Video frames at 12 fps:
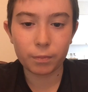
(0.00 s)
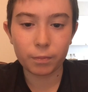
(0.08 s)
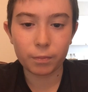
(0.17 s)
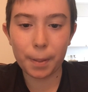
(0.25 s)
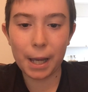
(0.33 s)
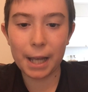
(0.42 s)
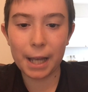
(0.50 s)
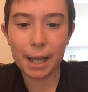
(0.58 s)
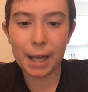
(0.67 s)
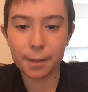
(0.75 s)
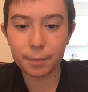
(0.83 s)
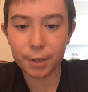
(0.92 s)
the pass
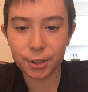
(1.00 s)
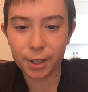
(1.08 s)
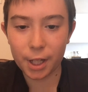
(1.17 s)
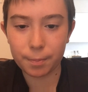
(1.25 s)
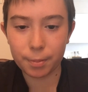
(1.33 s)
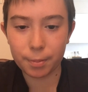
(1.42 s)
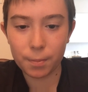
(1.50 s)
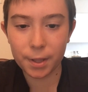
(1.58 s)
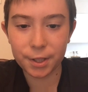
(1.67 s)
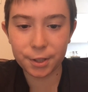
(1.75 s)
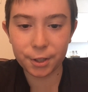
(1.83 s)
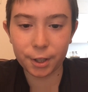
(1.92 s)
came to Jay
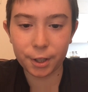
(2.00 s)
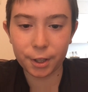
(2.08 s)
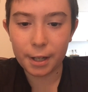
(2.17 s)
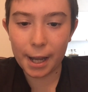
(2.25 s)
Bouwmeester,